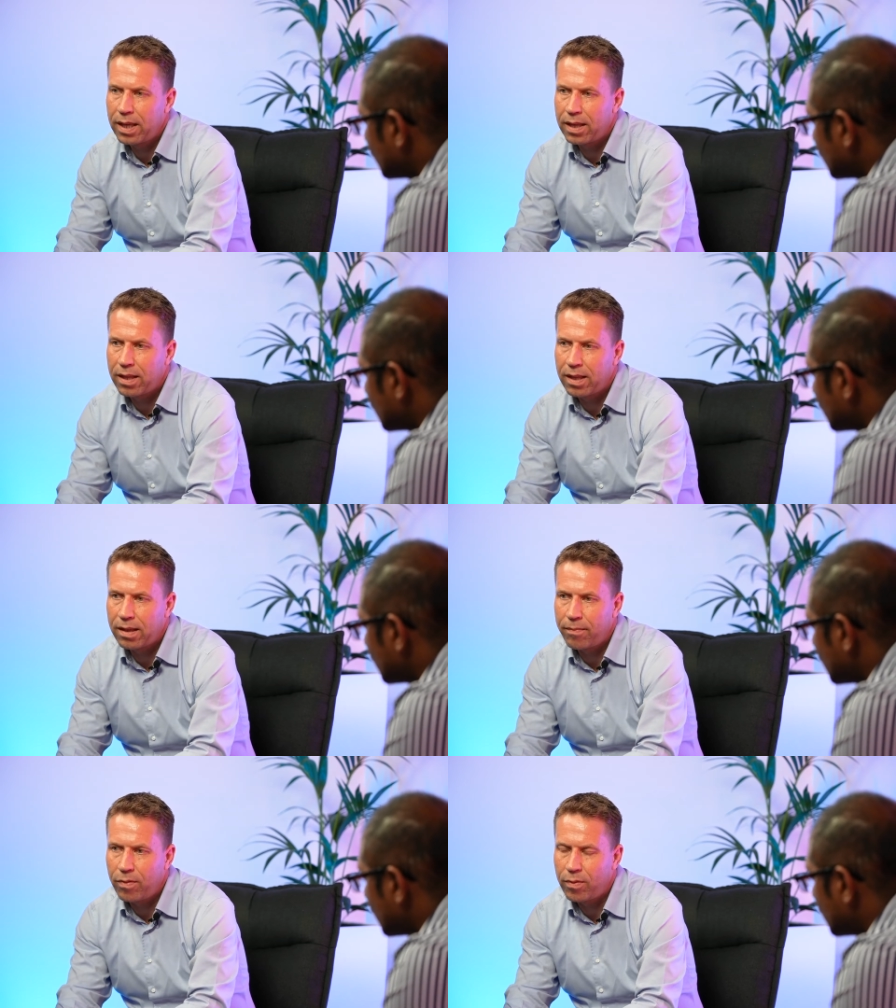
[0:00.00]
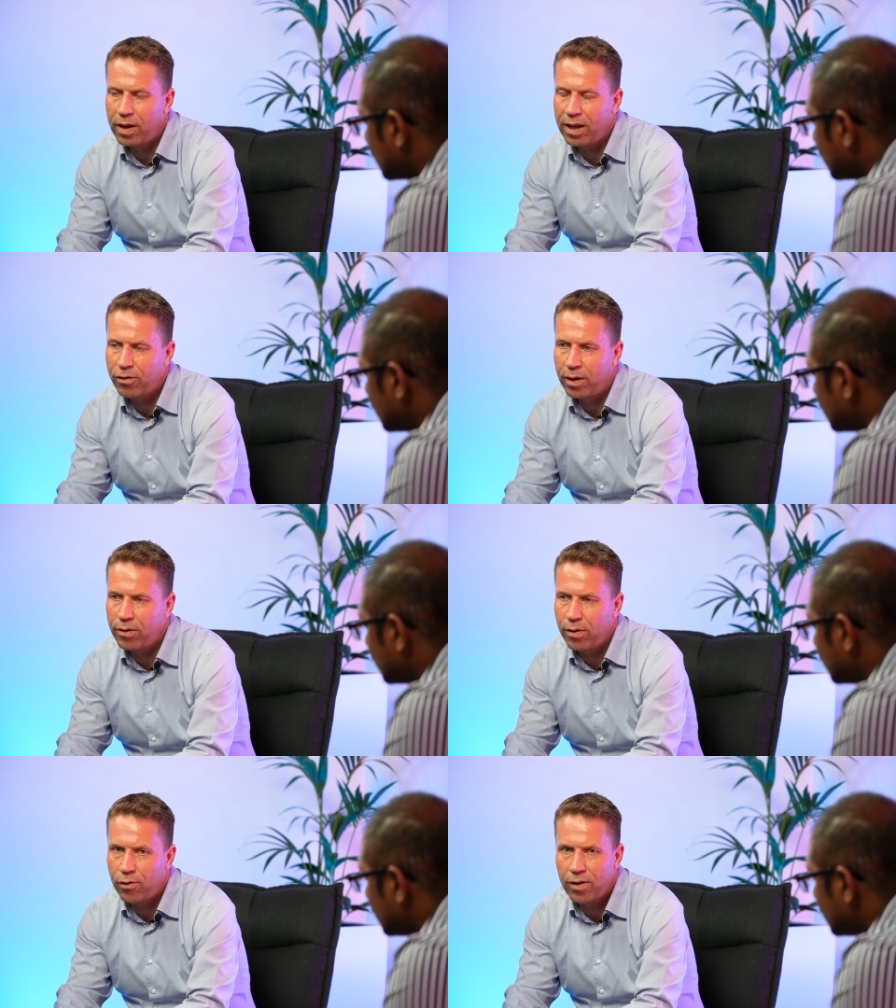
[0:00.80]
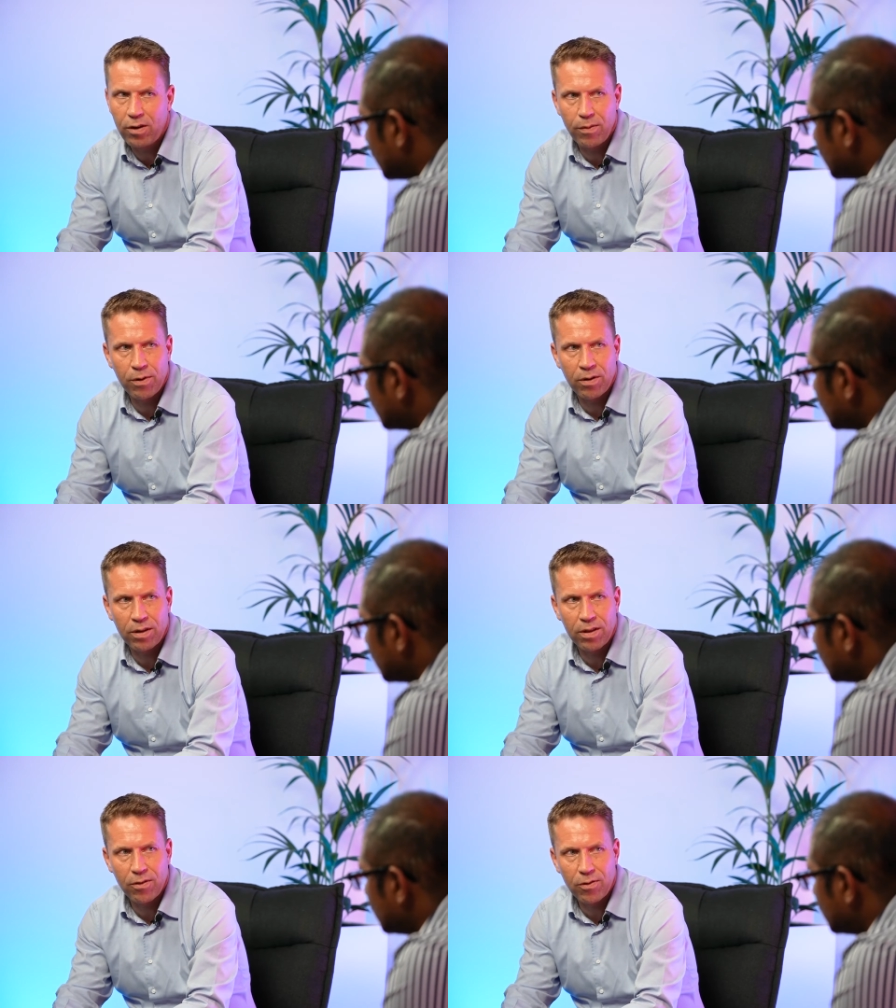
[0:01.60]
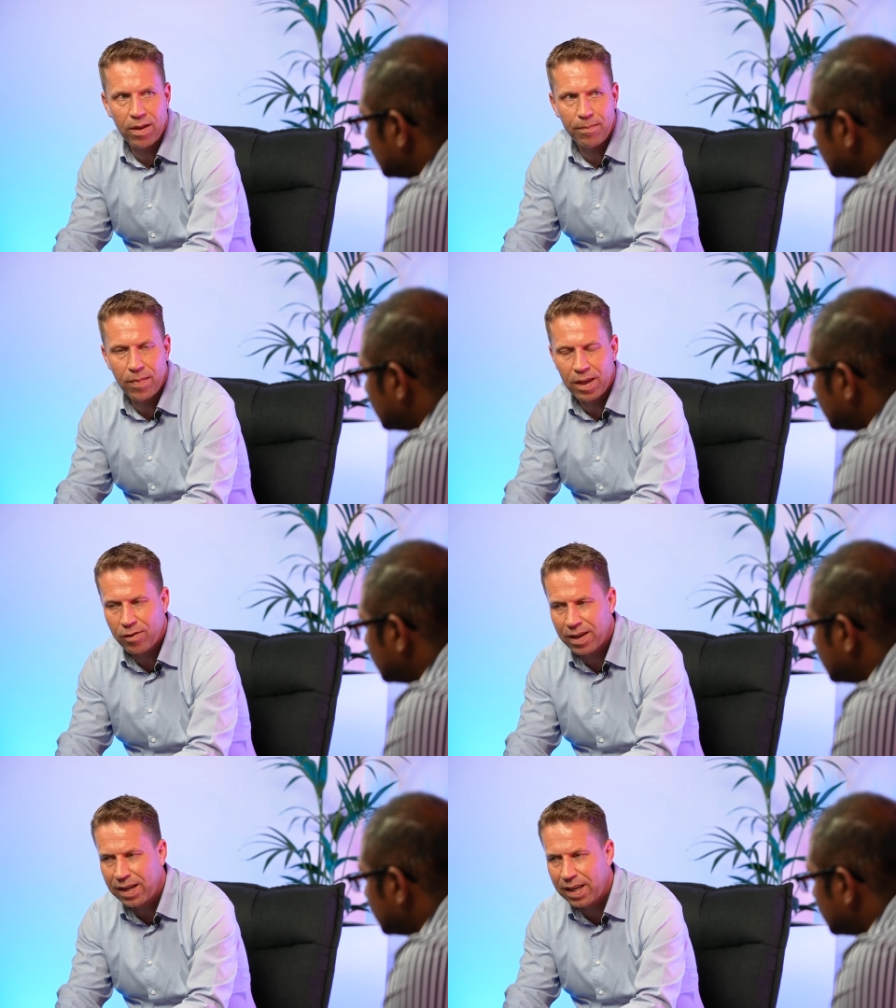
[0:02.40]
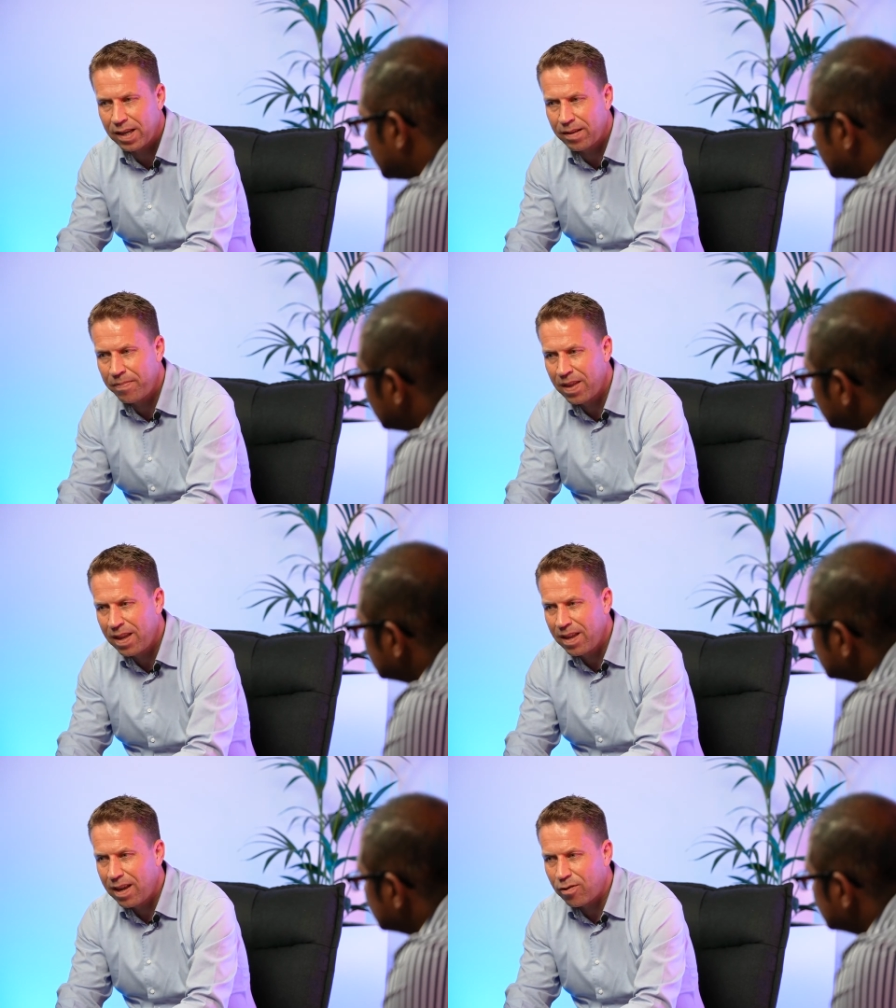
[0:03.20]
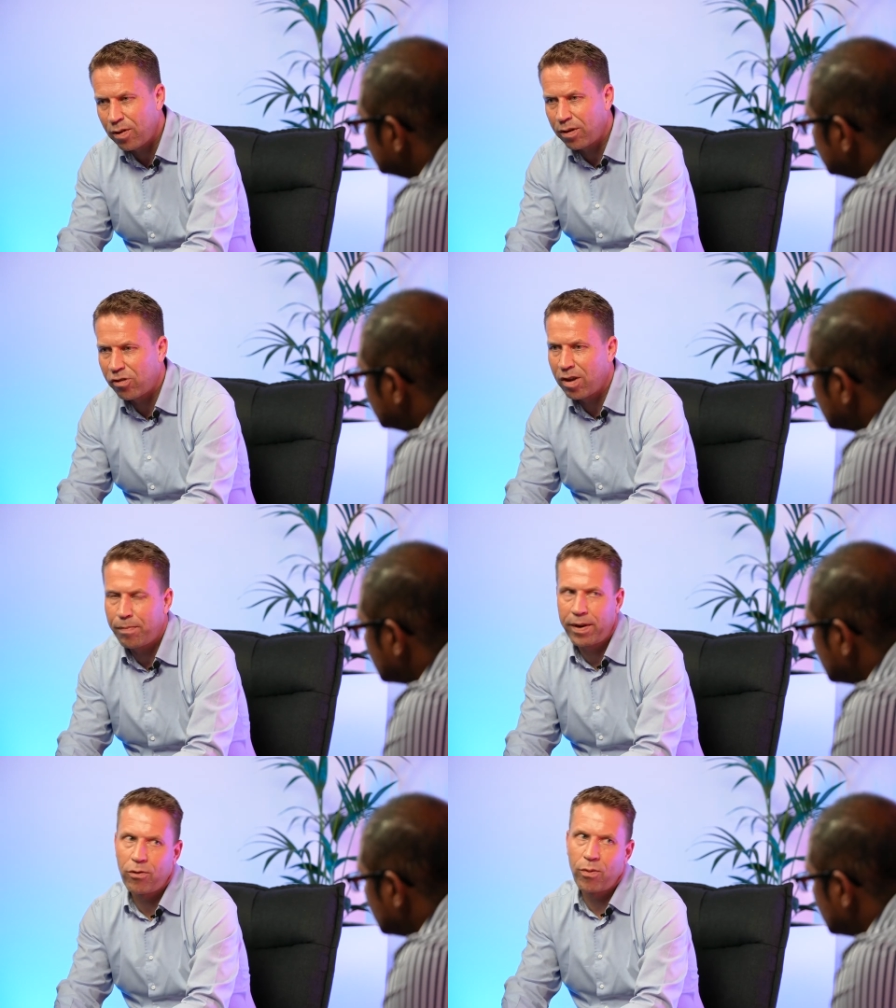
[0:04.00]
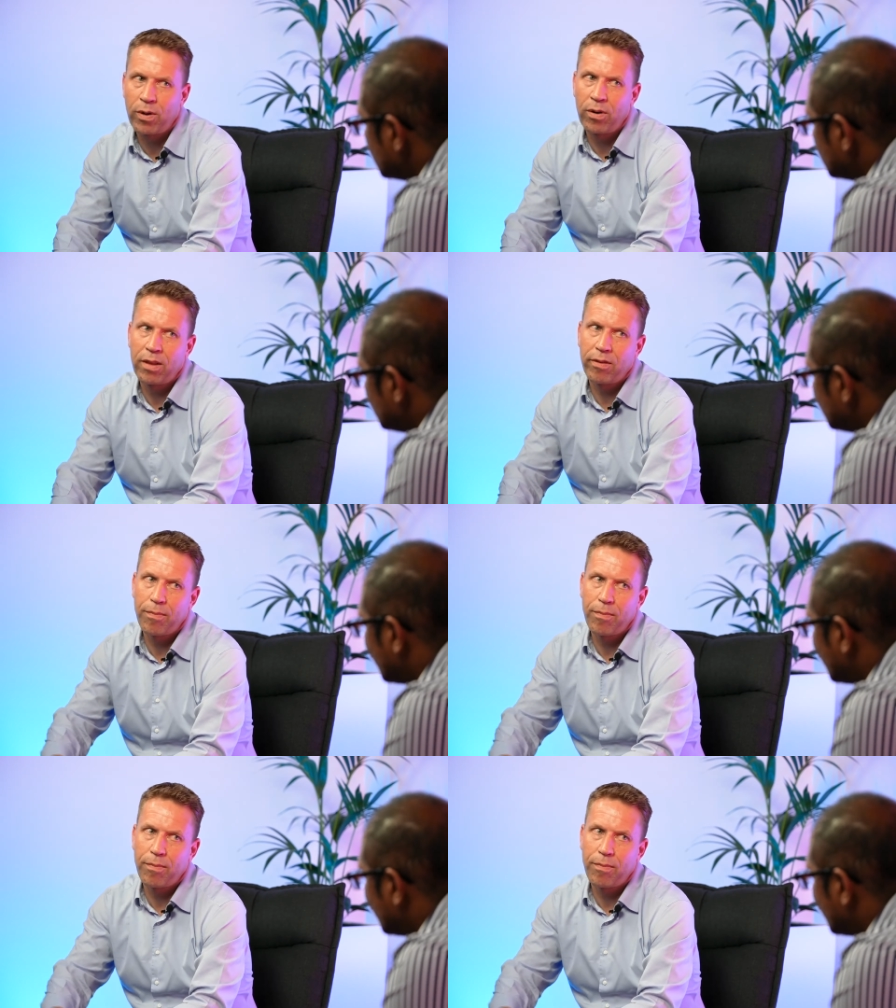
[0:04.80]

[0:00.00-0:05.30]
we're actually introducing a new product. It's basically, it's called a jump lift, so we don't need the building.